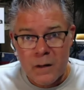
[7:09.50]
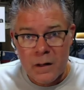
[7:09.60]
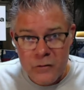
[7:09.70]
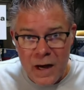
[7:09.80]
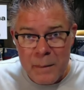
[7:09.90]

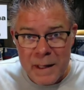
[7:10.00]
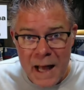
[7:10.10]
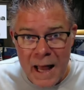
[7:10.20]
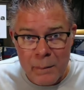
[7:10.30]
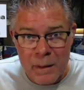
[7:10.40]
Jamie
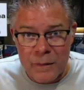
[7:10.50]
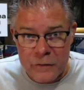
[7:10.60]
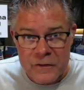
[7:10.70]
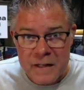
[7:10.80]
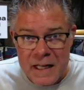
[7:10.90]
Dimon, the
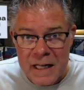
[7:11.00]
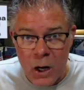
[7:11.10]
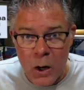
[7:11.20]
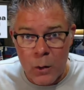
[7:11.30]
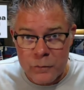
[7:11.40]

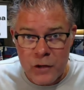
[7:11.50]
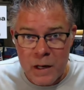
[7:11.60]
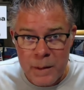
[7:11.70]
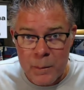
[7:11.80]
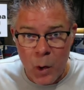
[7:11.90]
CEO of
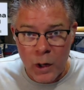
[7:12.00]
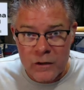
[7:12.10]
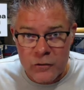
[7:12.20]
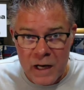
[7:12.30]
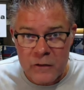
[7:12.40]
JP Morgan
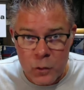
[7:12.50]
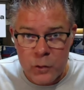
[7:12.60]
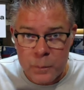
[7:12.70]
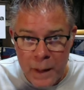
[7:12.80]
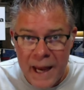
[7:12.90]
Chase,
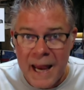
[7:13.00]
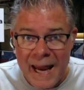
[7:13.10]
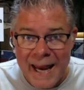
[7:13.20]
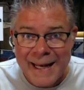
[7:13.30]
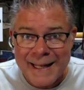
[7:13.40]
who's
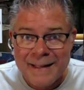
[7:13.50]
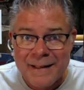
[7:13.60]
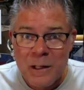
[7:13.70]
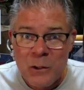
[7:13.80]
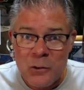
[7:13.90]
paid
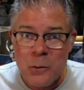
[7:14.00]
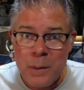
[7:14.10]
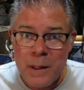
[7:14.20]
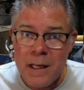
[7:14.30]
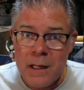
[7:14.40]
to
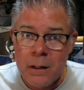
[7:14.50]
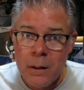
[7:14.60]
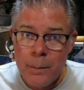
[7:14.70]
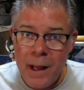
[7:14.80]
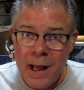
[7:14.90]
be
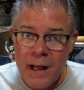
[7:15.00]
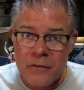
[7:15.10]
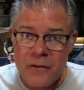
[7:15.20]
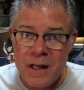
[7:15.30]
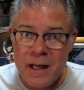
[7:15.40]

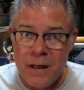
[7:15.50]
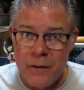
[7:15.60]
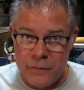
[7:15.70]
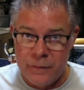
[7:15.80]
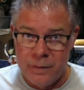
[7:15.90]

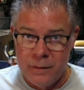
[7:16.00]
positive.